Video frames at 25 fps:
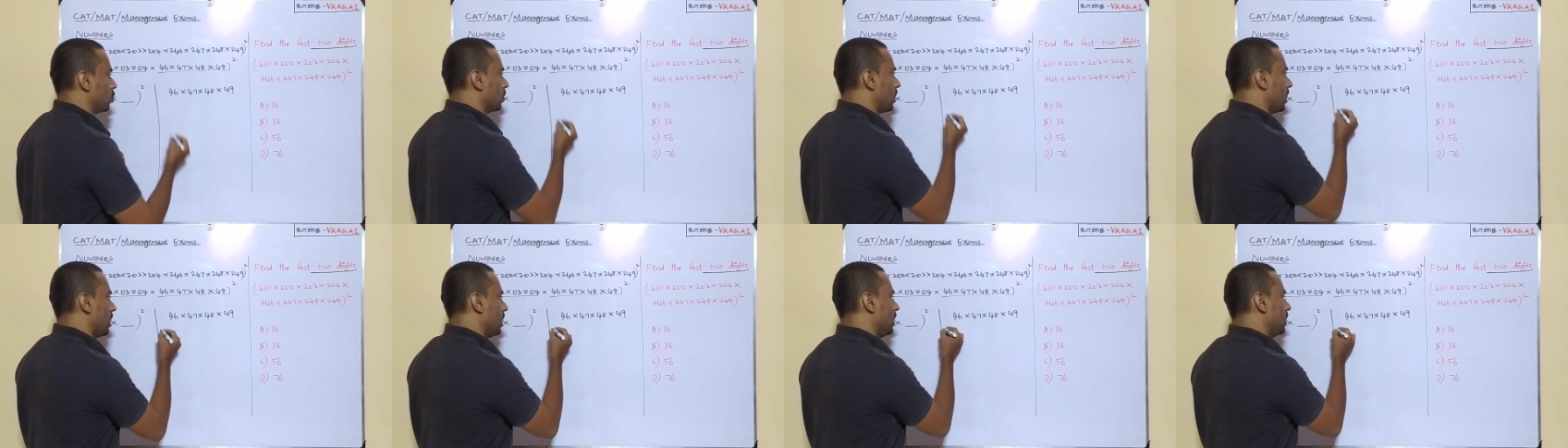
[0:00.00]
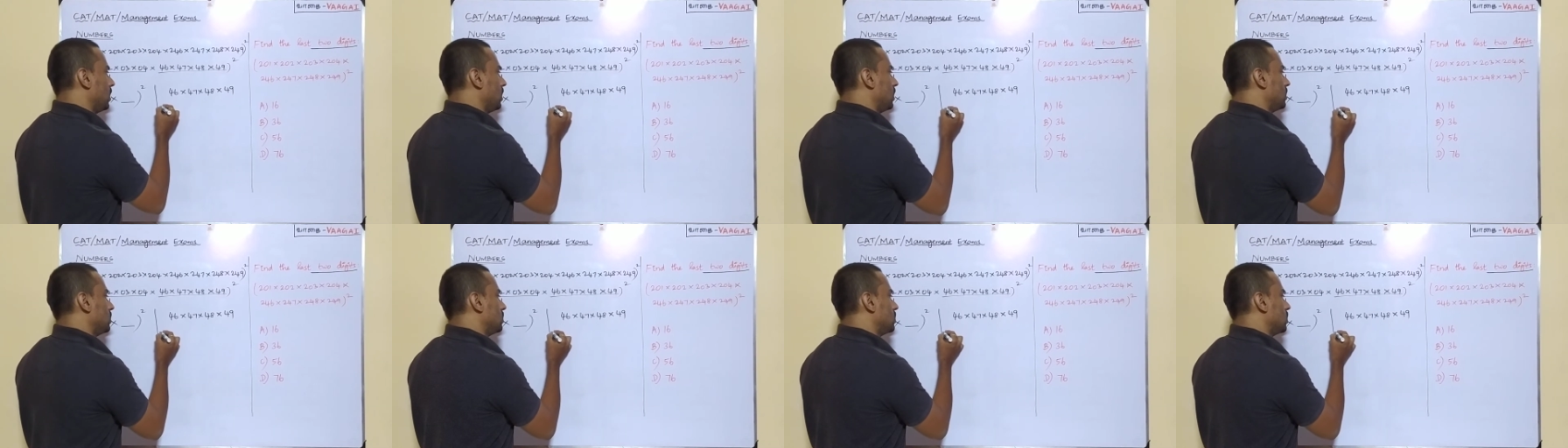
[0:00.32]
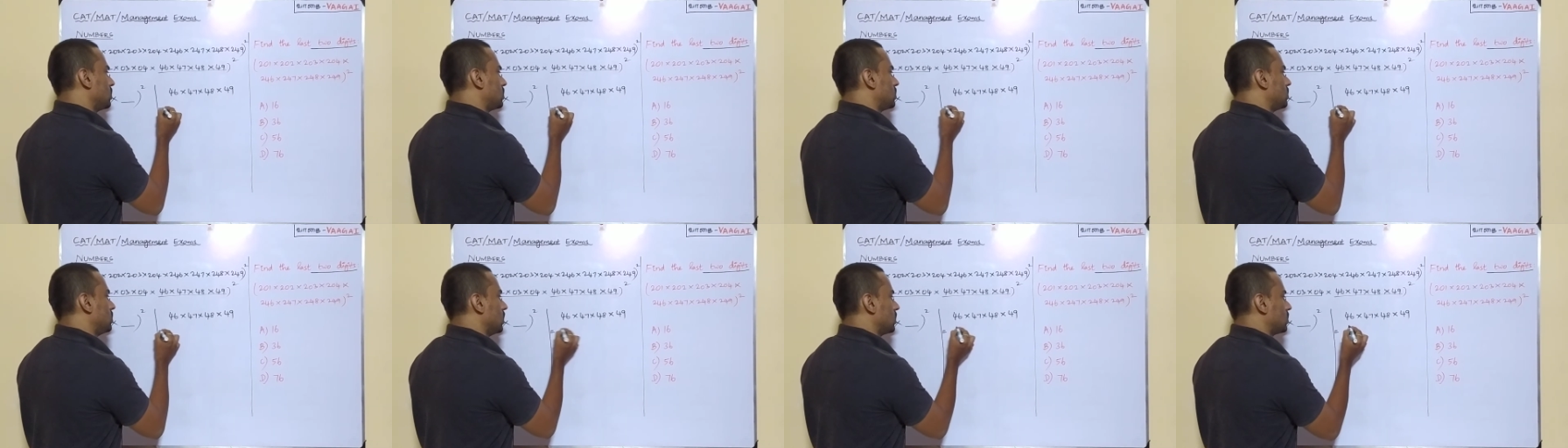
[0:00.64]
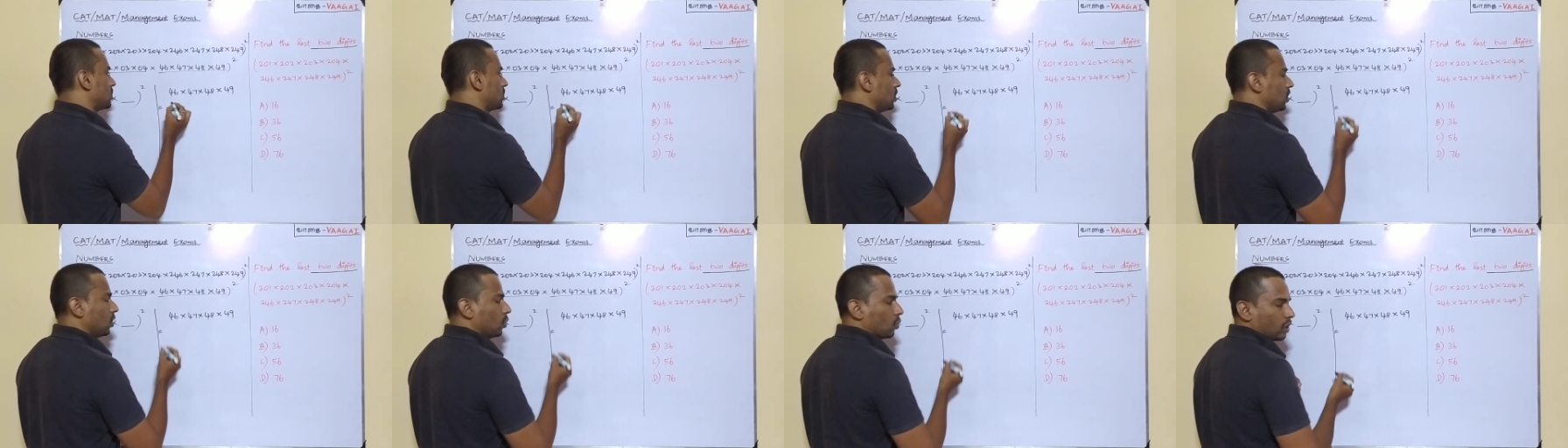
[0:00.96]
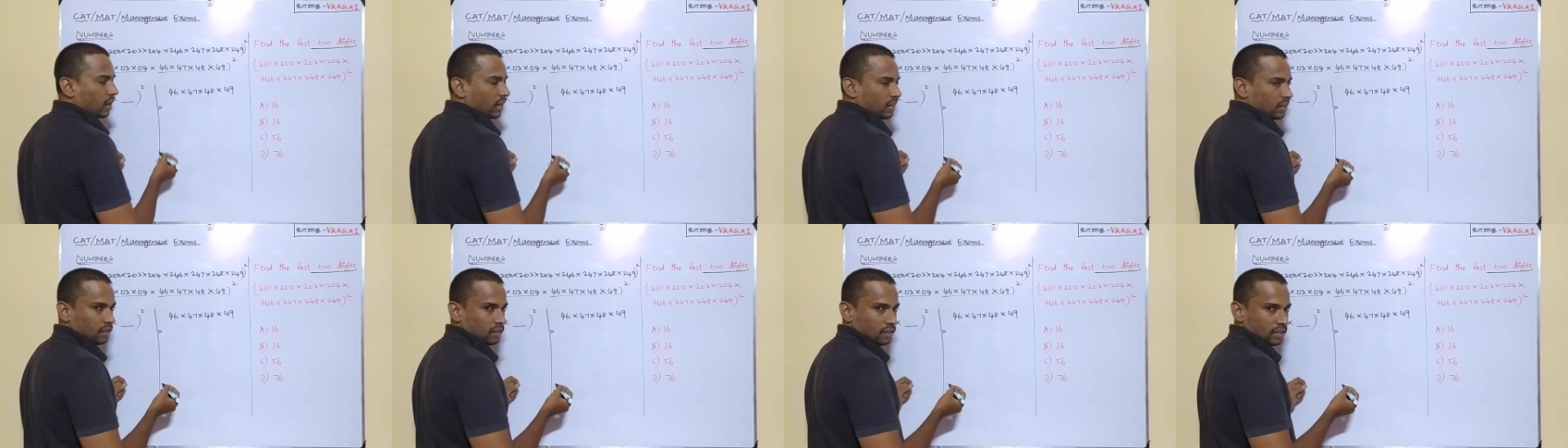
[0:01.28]
Okay, just just
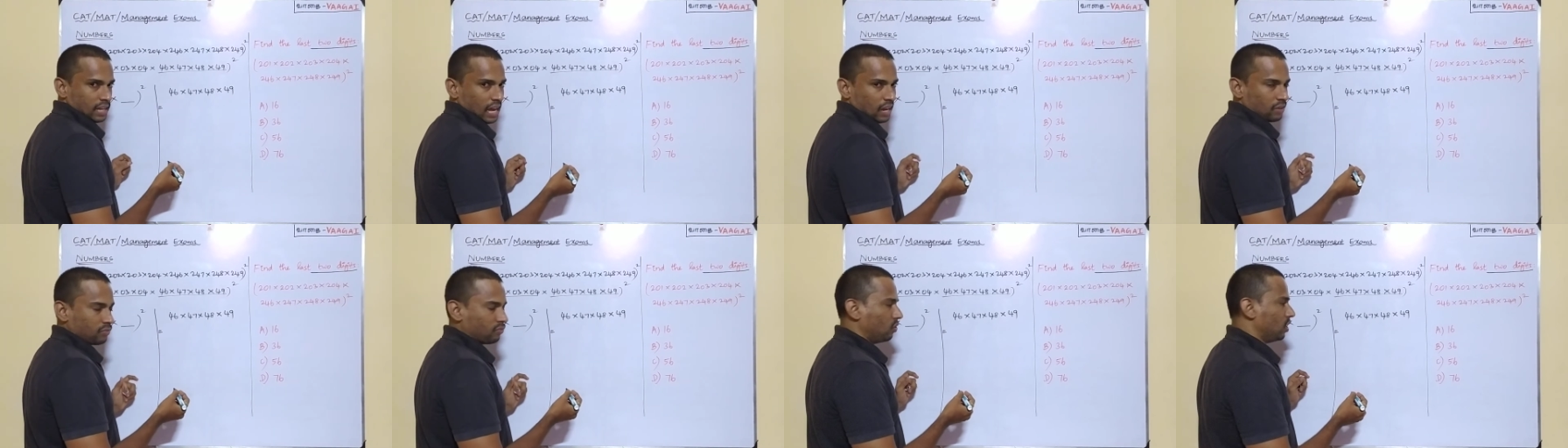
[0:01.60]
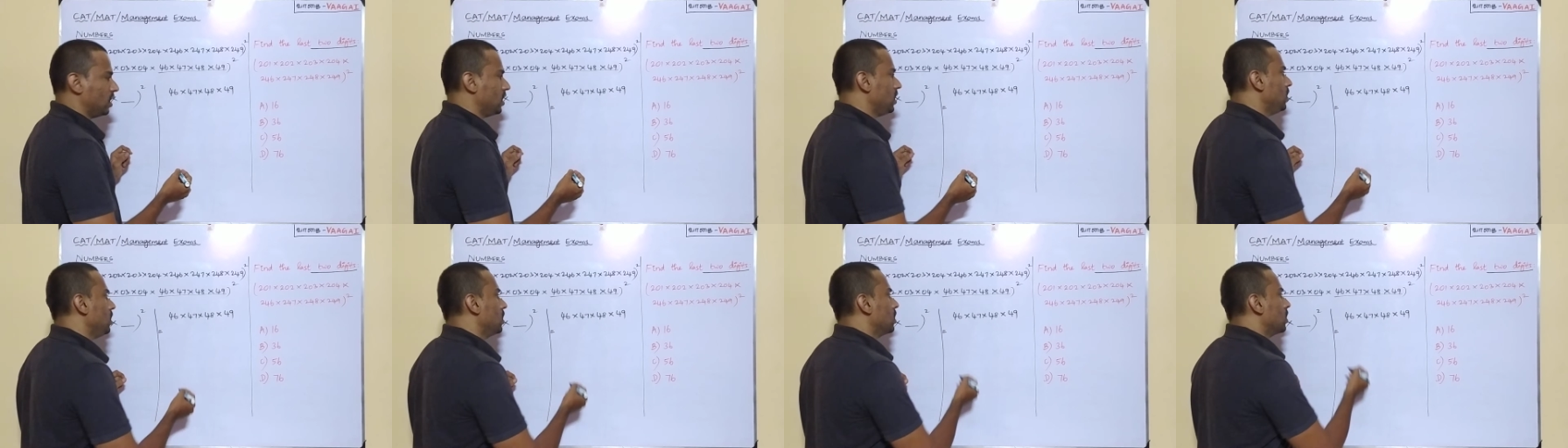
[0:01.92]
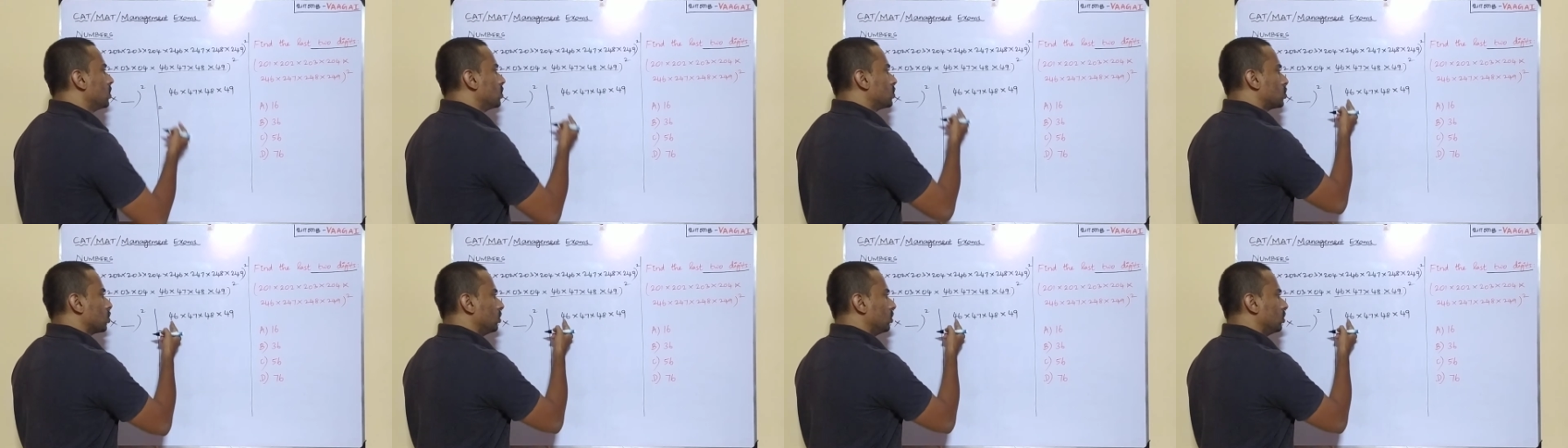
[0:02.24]
look at it carefully.